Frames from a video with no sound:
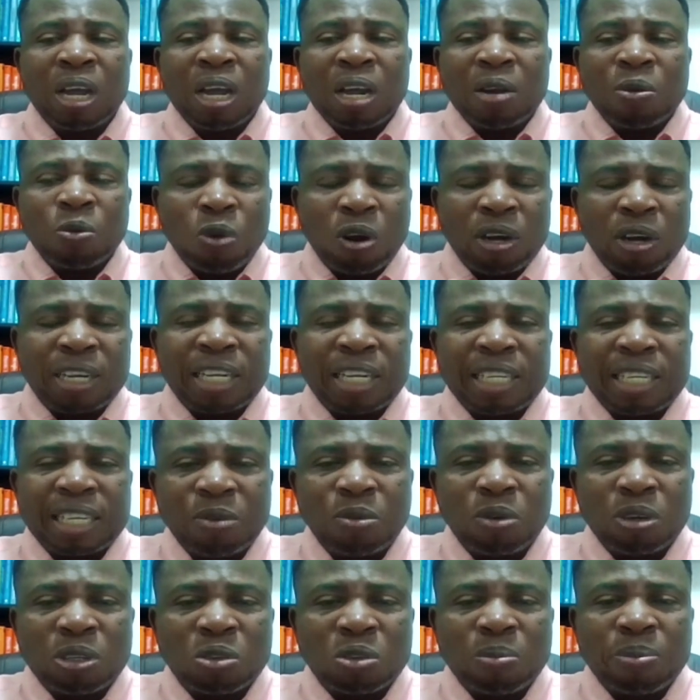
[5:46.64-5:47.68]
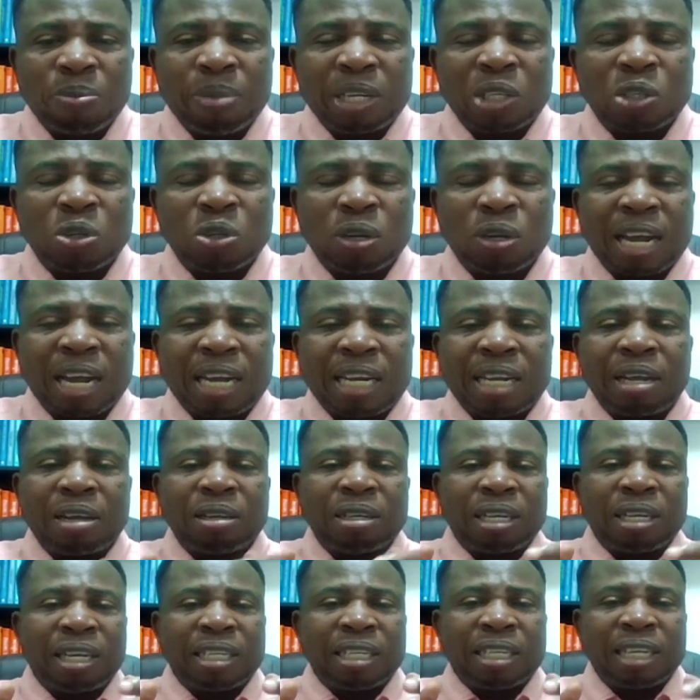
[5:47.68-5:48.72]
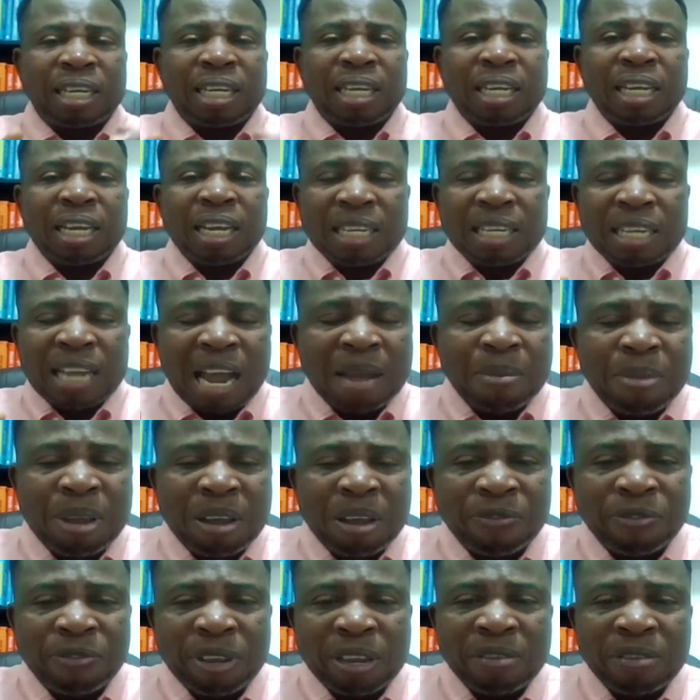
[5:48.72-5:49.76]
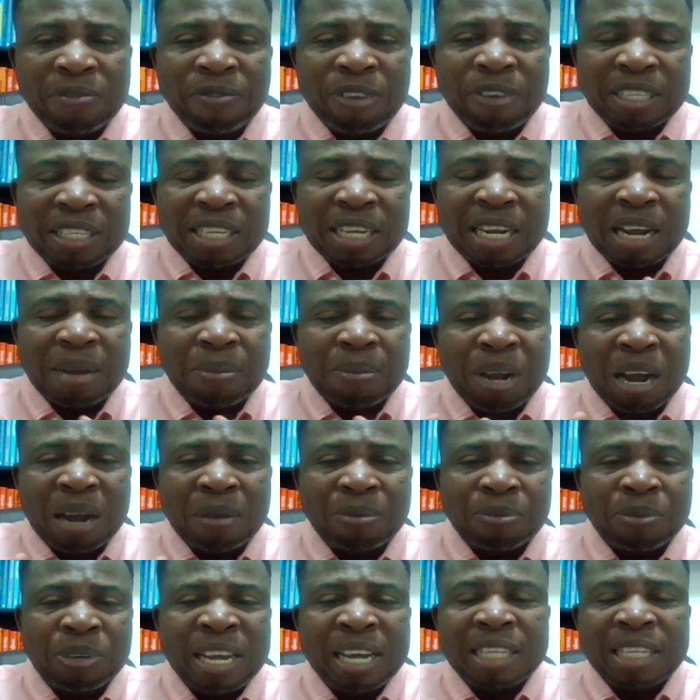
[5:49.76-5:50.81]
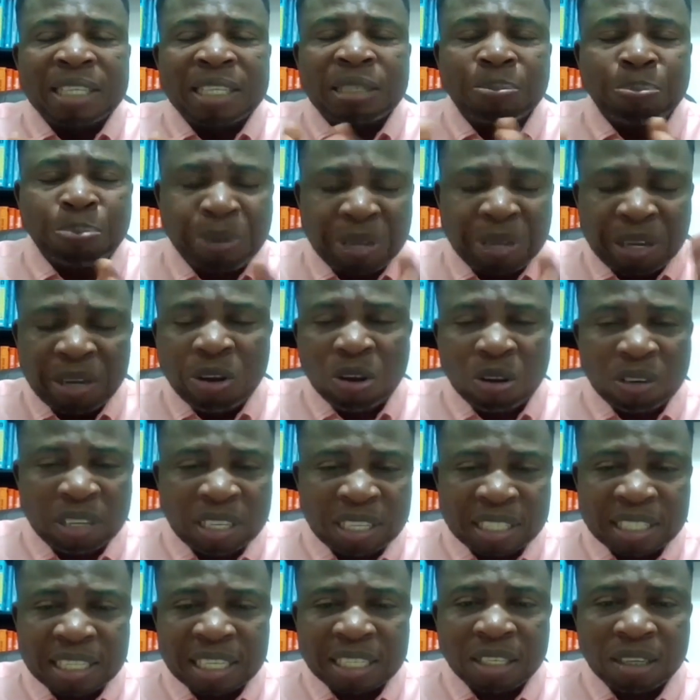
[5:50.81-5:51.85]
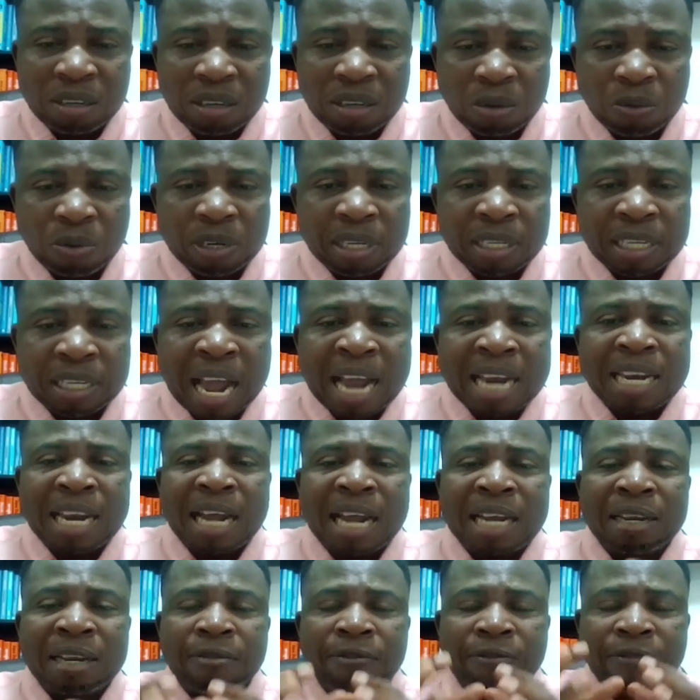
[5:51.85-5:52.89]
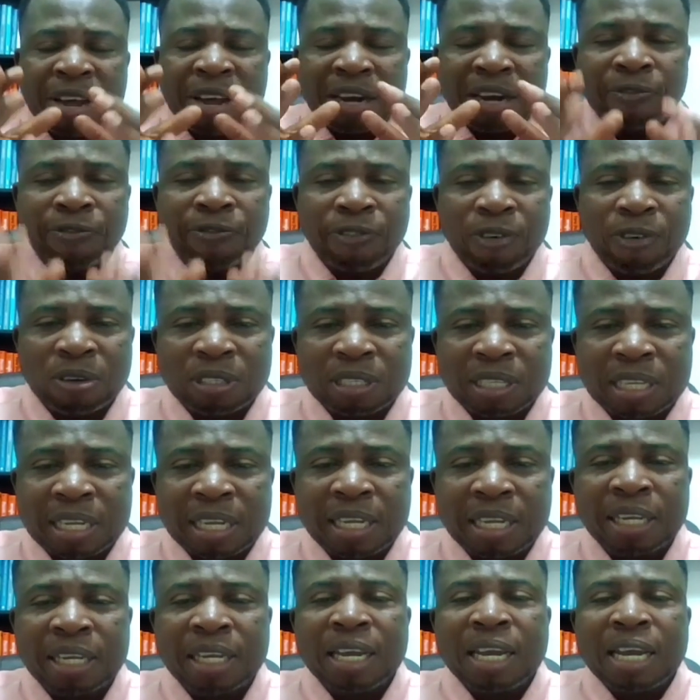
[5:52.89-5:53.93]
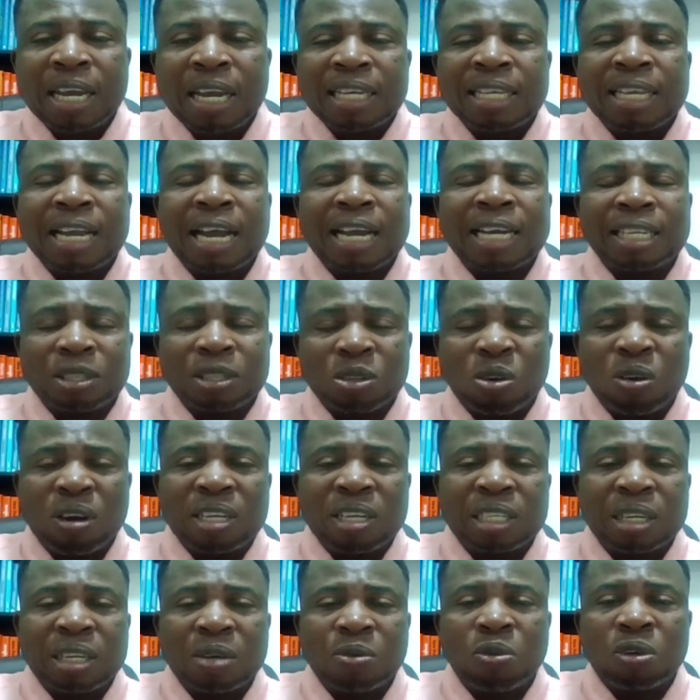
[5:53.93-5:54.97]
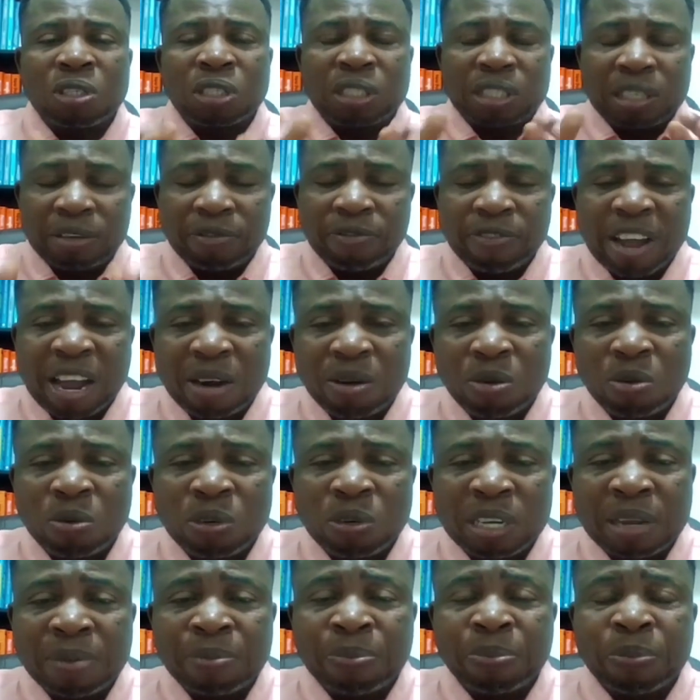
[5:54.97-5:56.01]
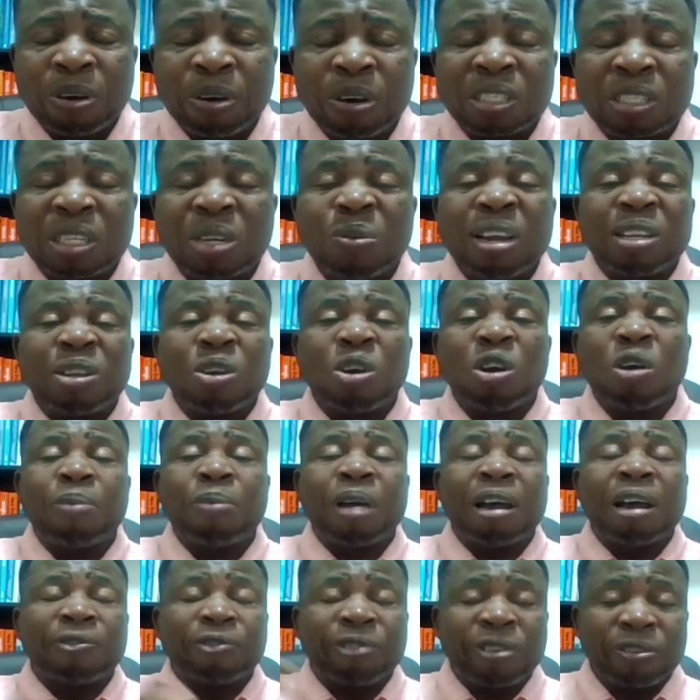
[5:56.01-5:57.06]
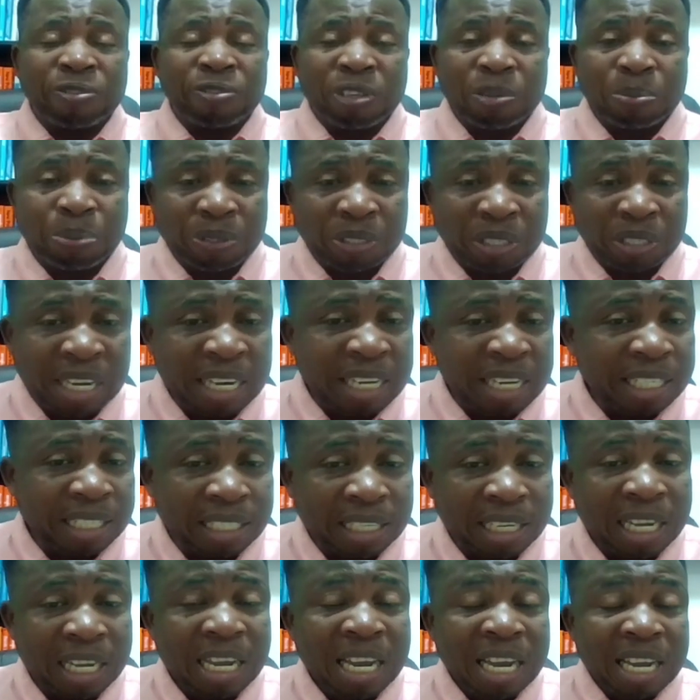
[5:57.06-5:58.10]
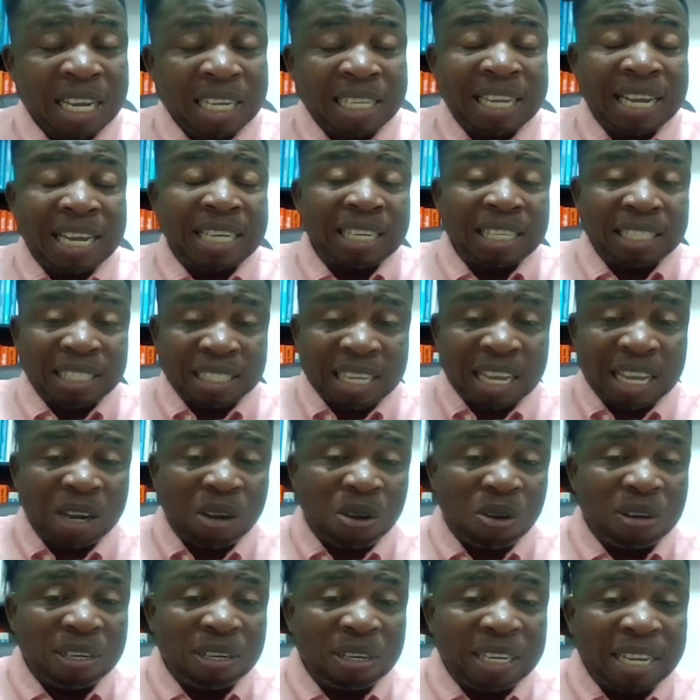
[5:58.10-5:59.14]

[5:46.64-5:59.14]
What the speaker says: what they did was to make sure that the IMF invested about $8 billion in terms of liquidity. And at the very first day that this currency was devalued, the currency went up by 50%. Then the second